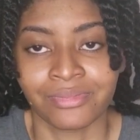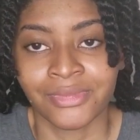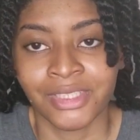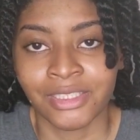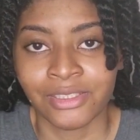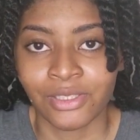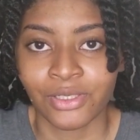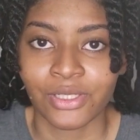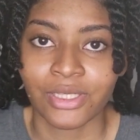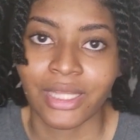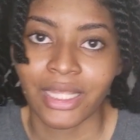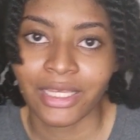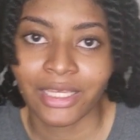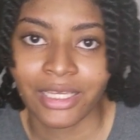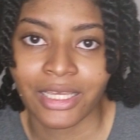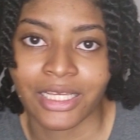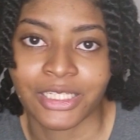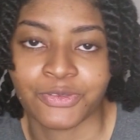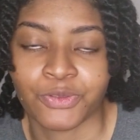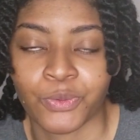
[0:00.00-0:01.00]
So thank you
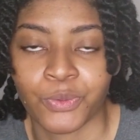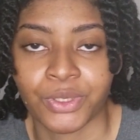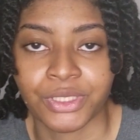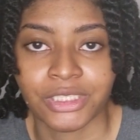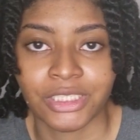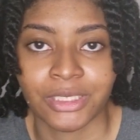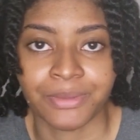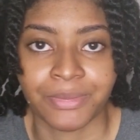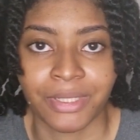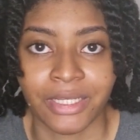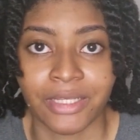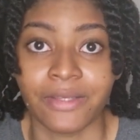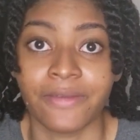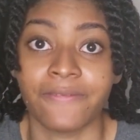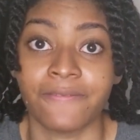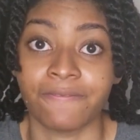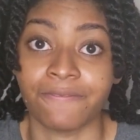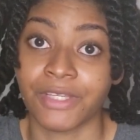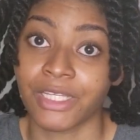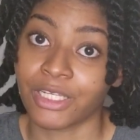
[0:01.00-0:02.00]
guys for watching my
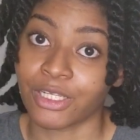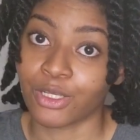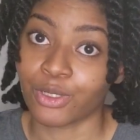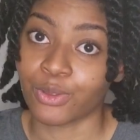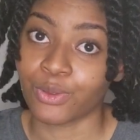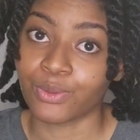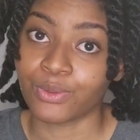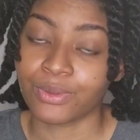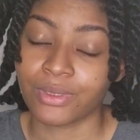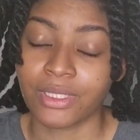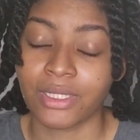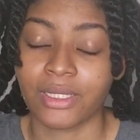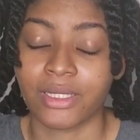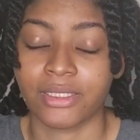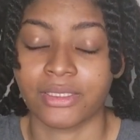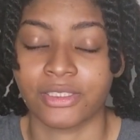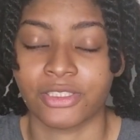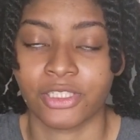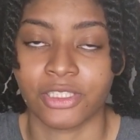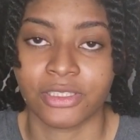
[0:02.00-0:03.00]
video.
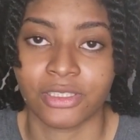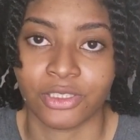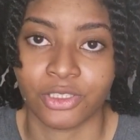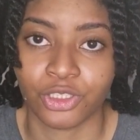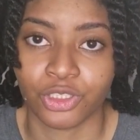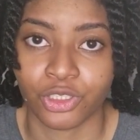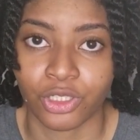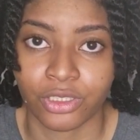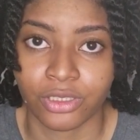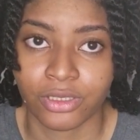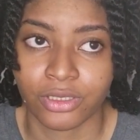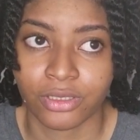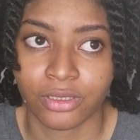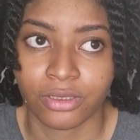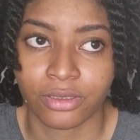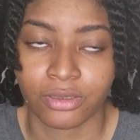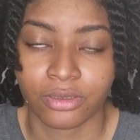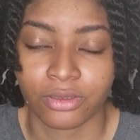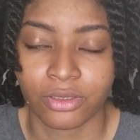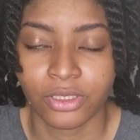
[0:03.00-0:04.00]
It's just a short,
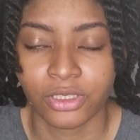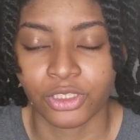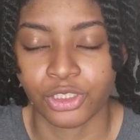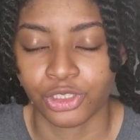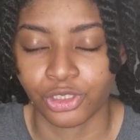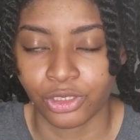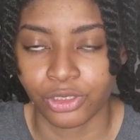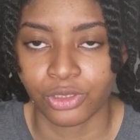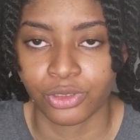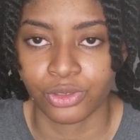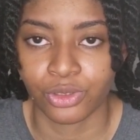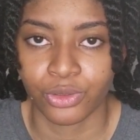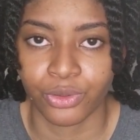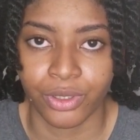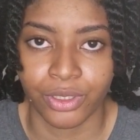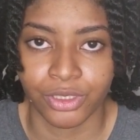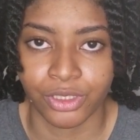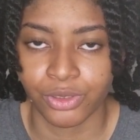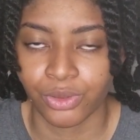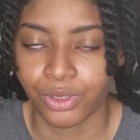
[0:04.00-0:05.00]
not a short tutorial. I
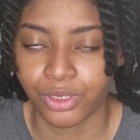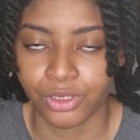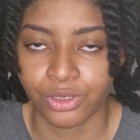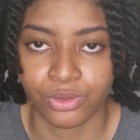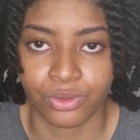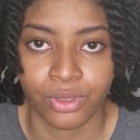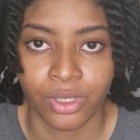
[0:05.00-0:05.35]
just wanted to